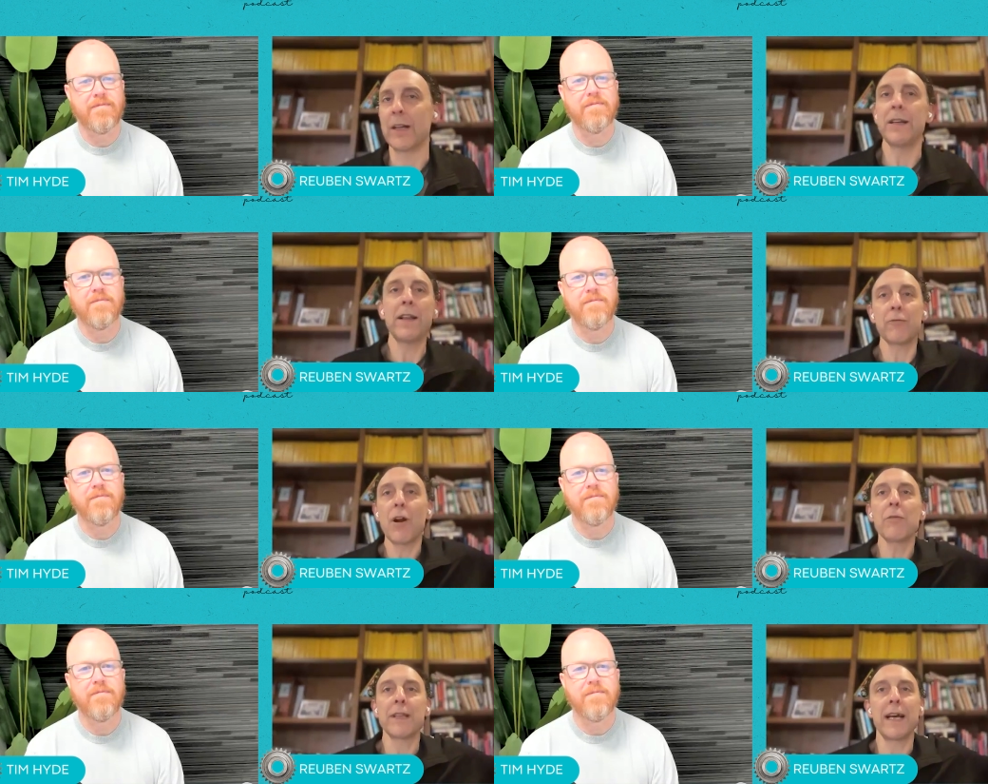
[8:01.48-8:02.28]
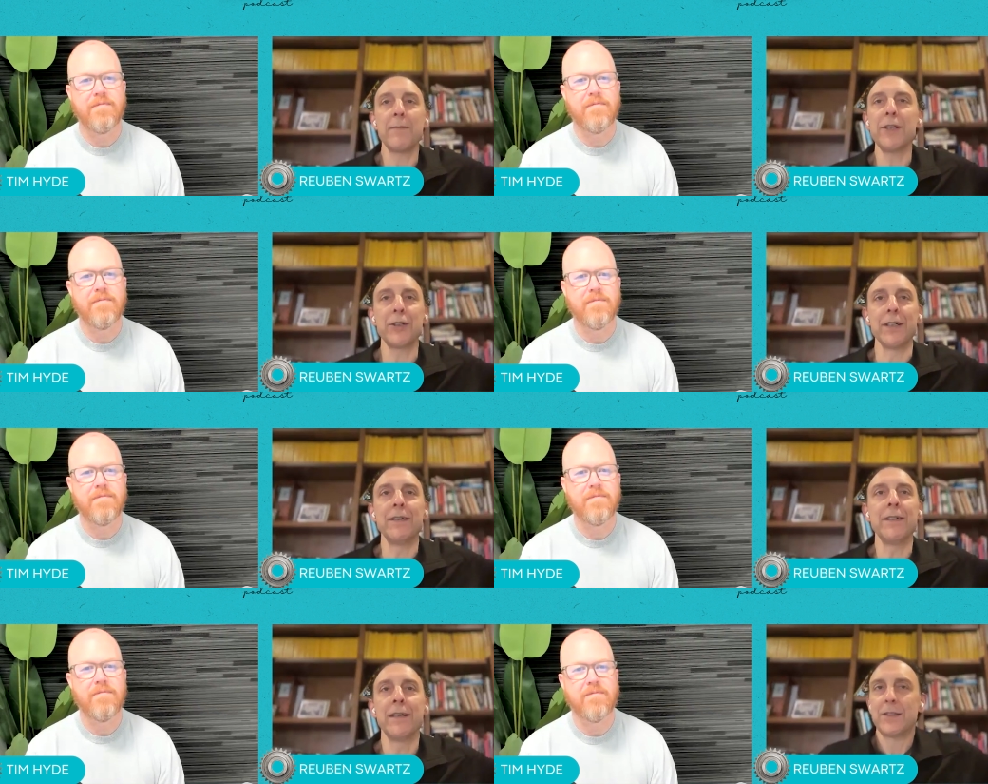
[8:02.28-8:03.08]
Speaker 1: right? Nothing wrong with that
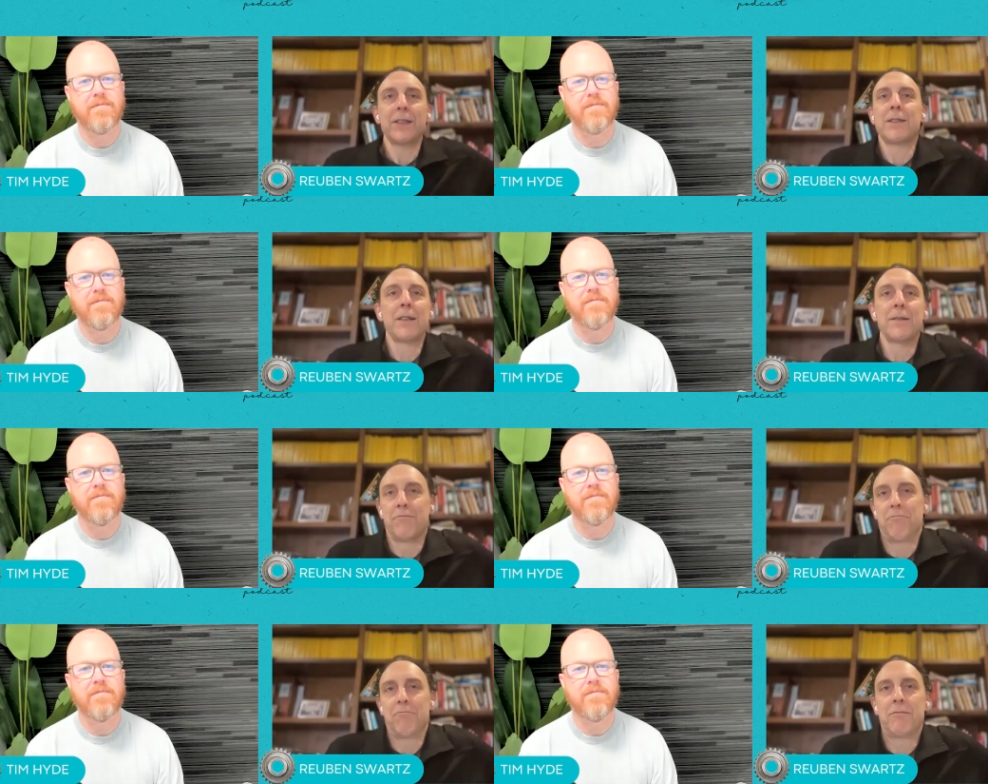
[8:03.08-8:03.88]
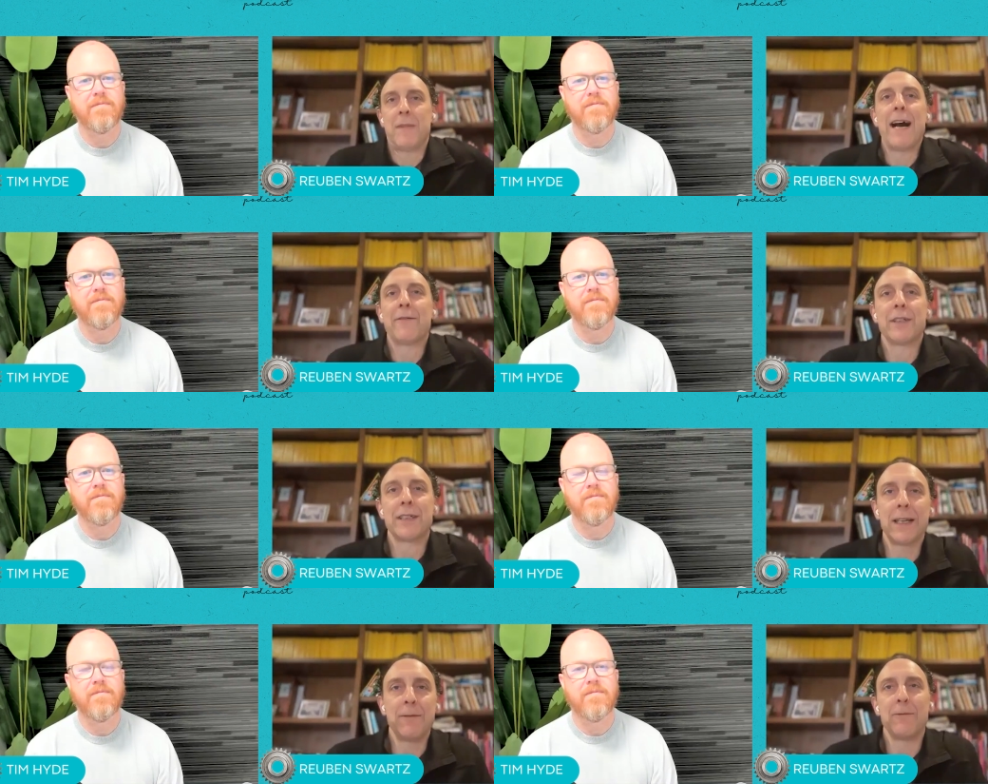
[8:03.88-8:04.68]
mission. It just didn't have the
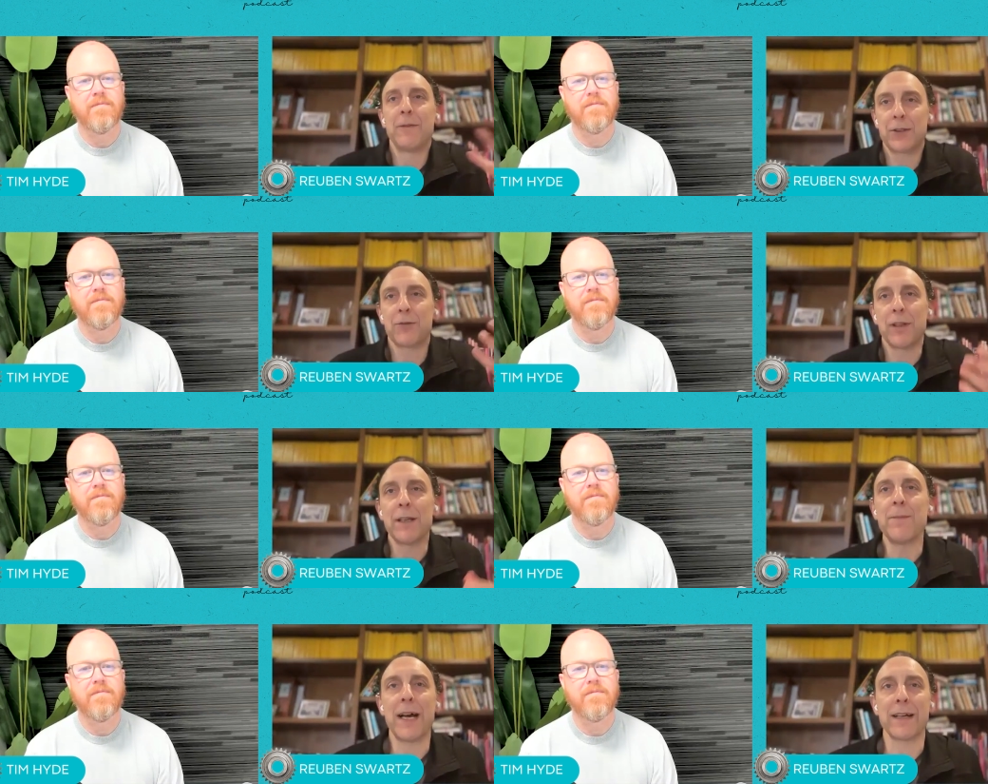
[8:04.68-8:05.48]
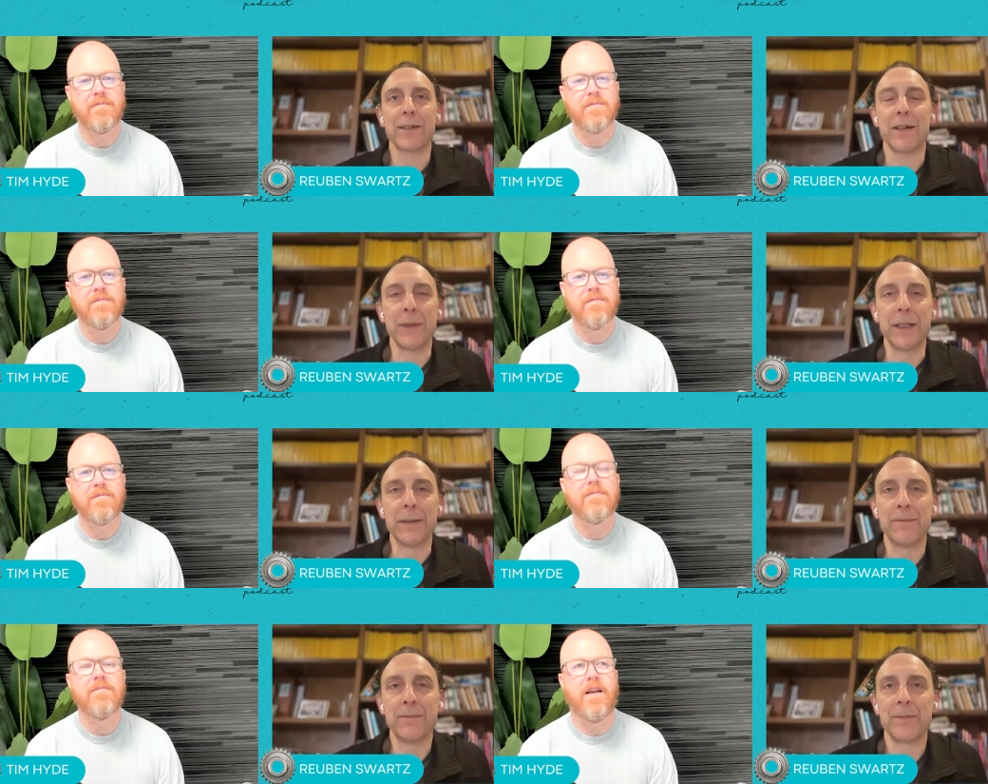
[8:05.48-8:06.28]
same
Speaker 2: visceral impact on
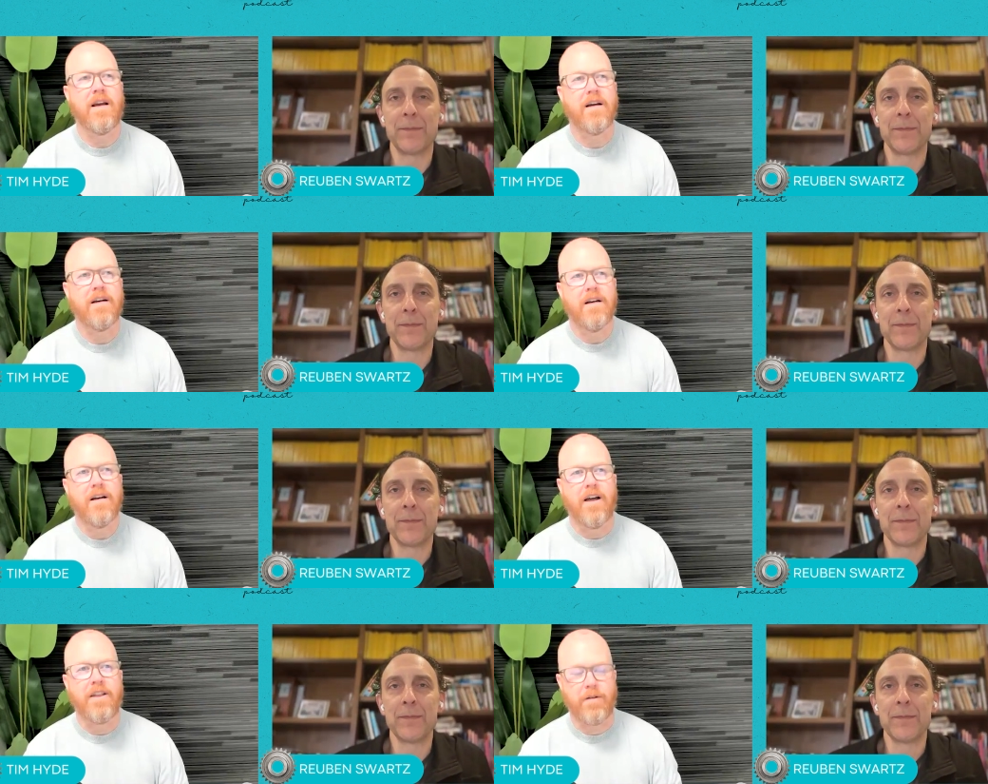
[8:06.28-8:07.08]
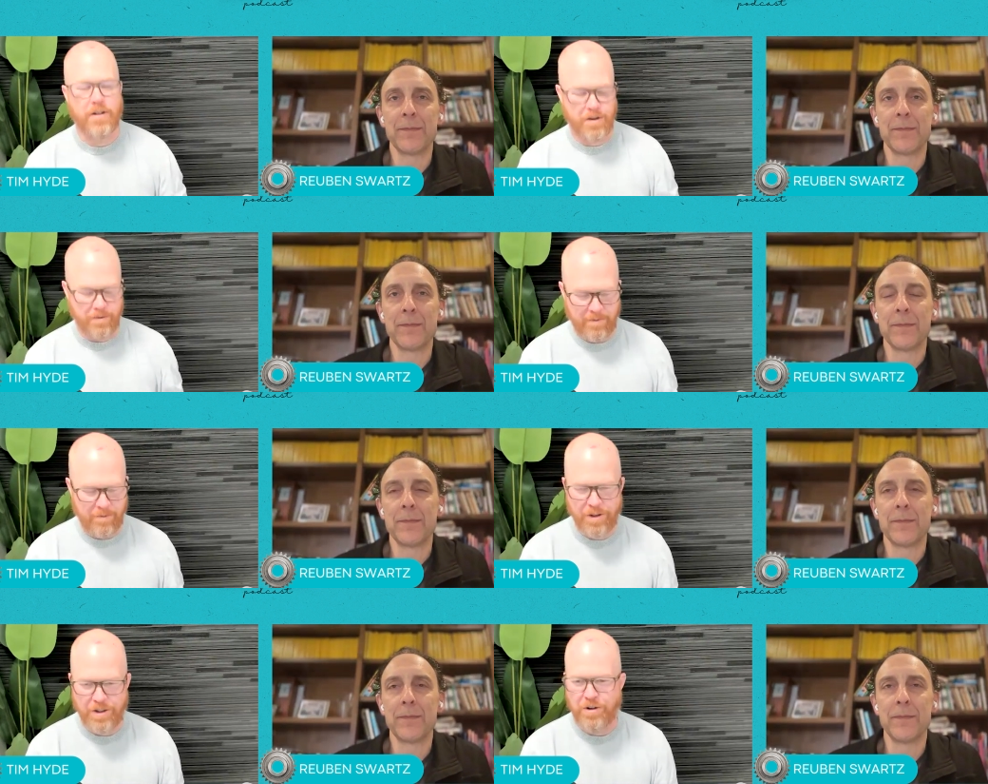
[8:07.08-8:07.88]
me. Yeah. I think what you're,
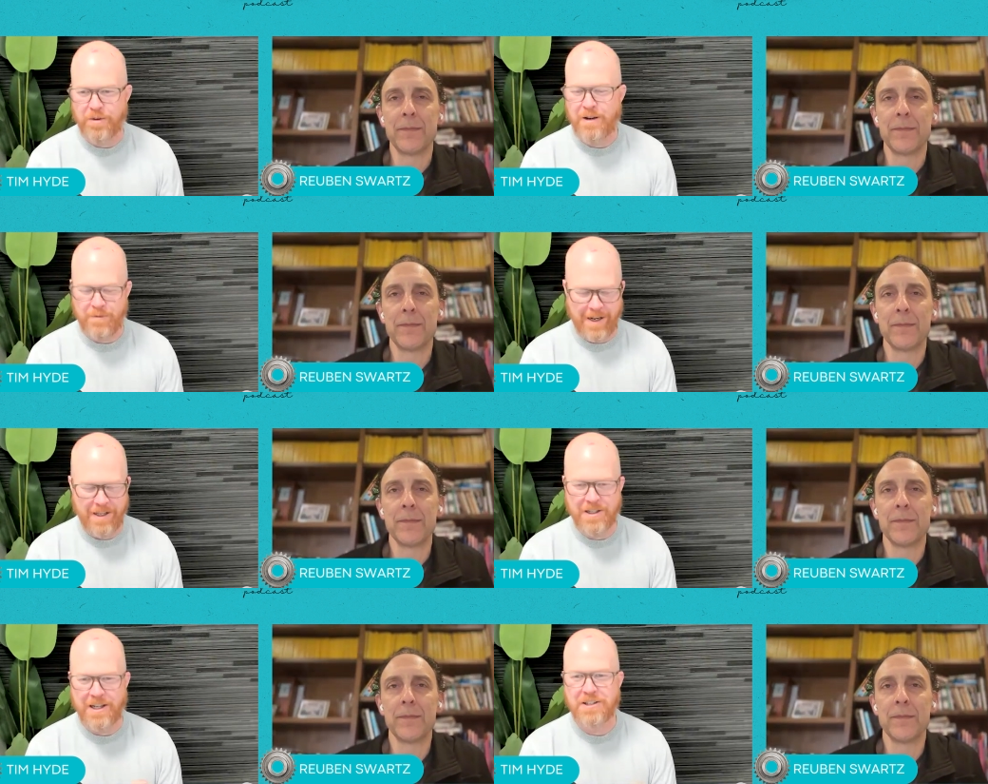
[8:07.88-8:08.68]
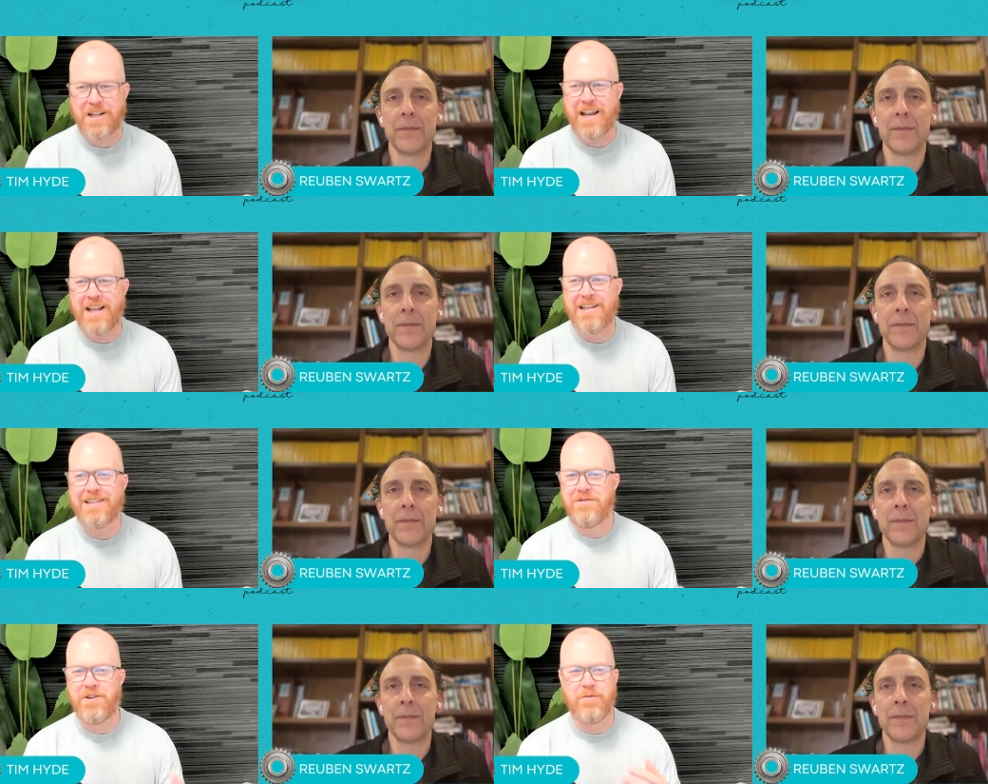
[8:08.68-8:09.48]
what you're talking about really is understanding
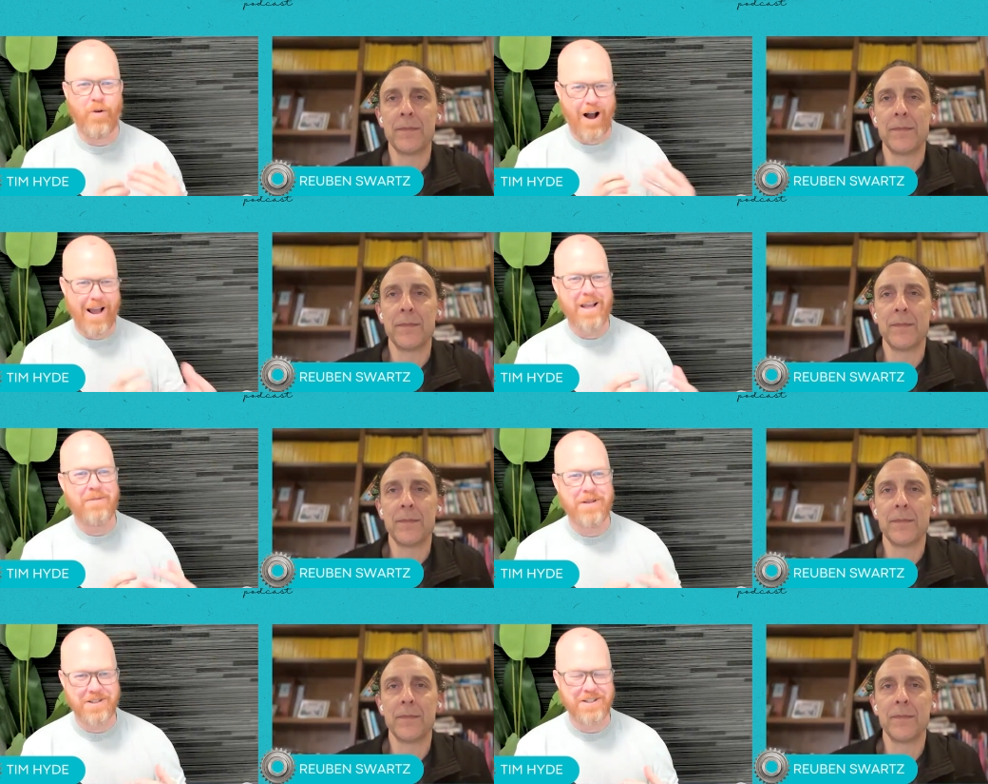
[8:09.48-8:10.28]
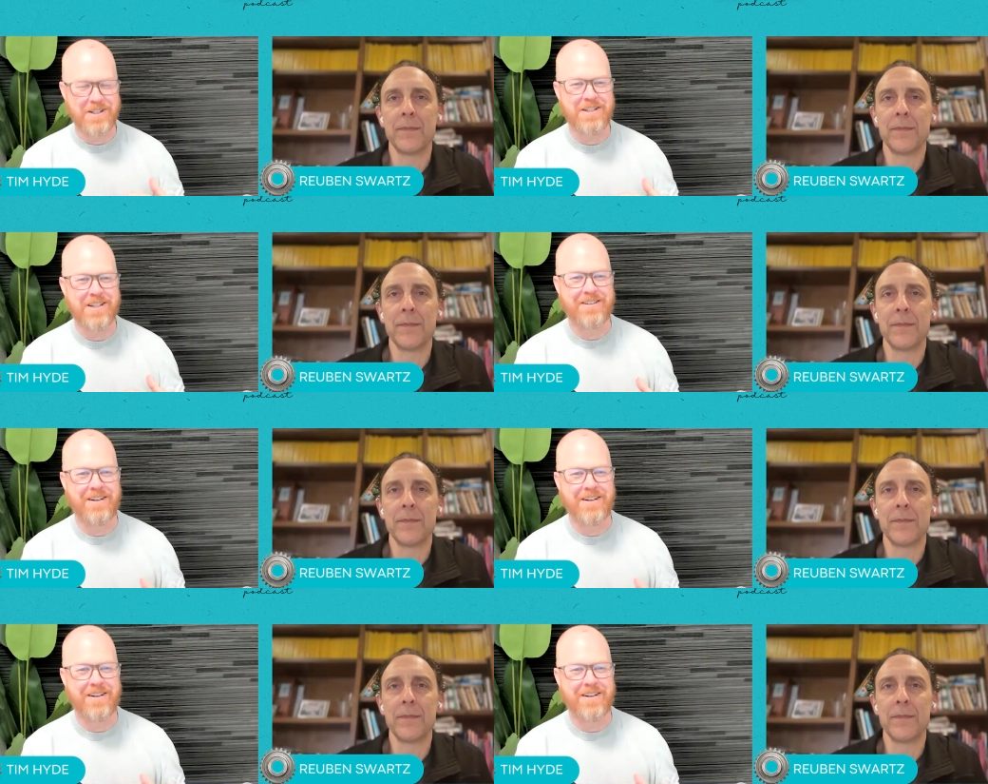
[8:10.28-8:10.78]
your why in business, isn't it?